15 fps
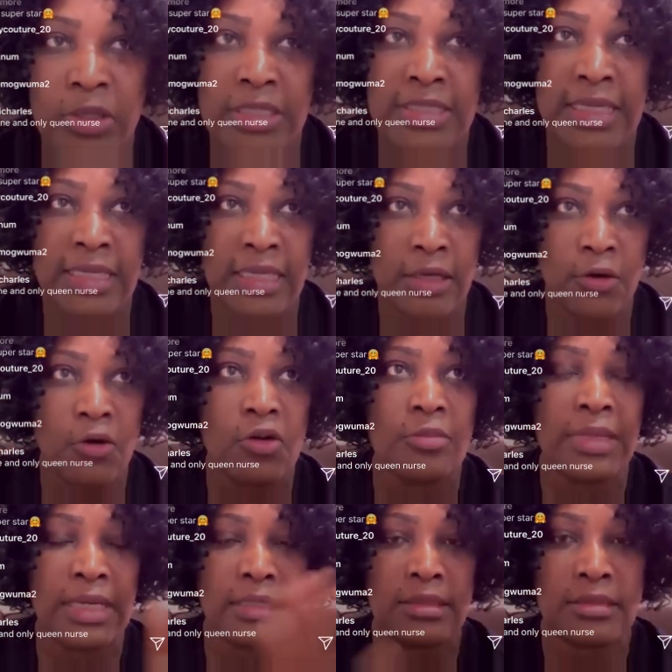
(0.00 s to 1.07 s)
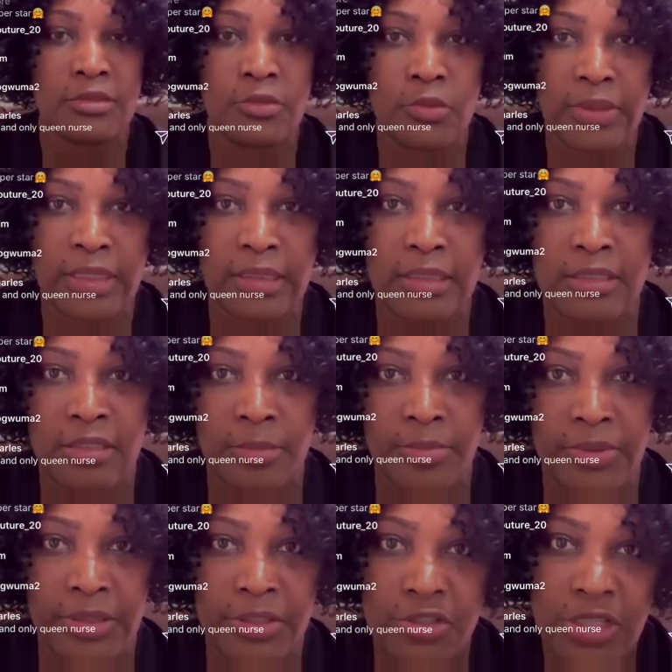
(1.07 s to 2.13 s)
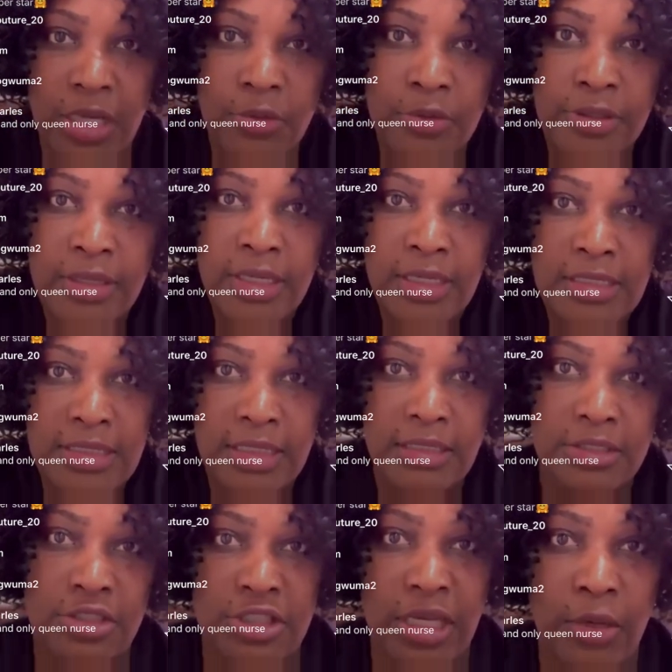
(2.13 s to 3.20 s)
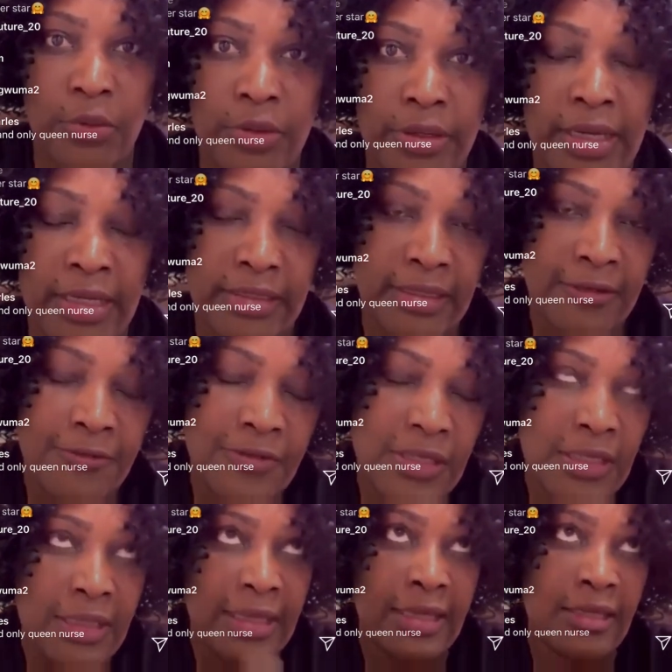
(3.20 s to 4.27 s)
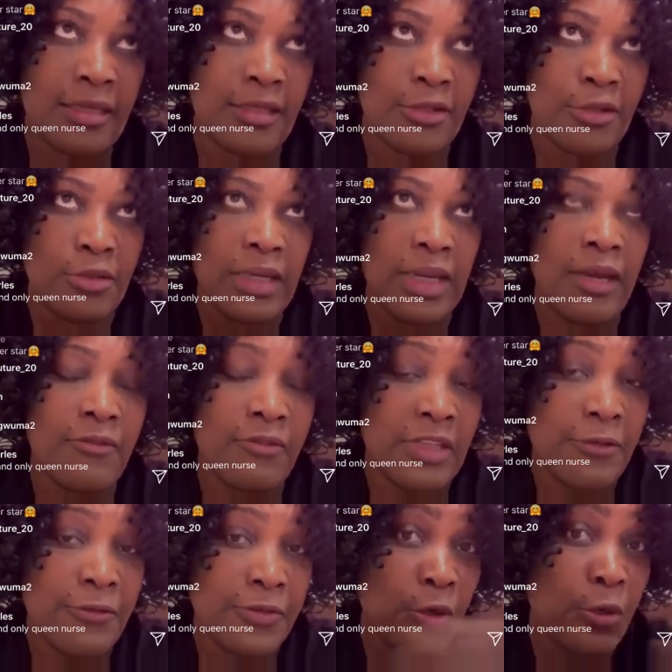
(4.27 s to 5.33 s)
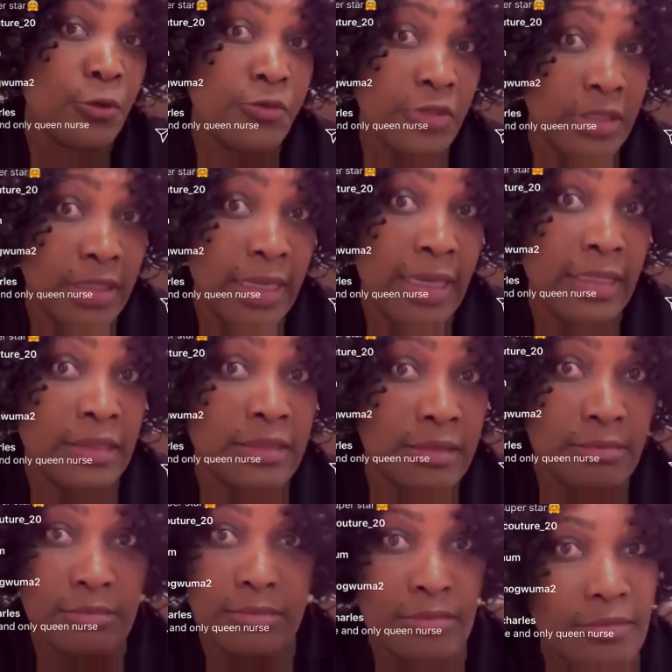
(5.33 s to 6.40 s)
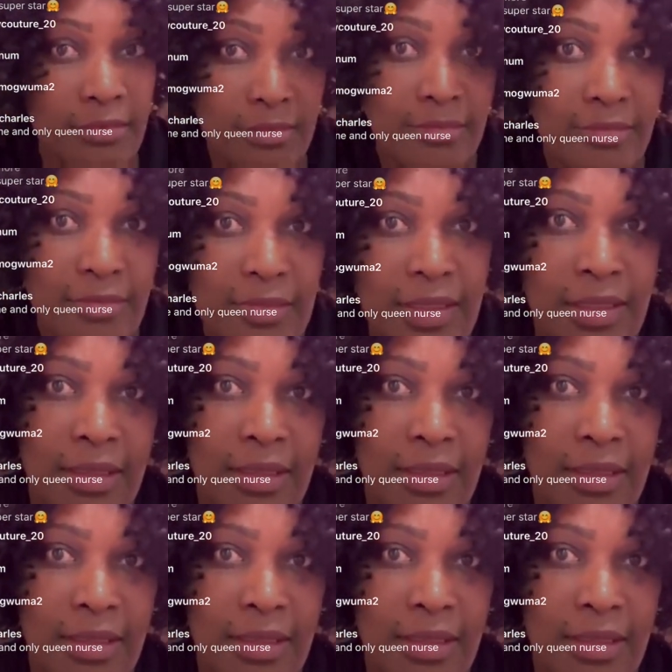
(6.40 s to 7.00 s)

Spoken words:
I get home, I quickly jump in the shower, take a shower, and I feel like, you know, I've left COVID at the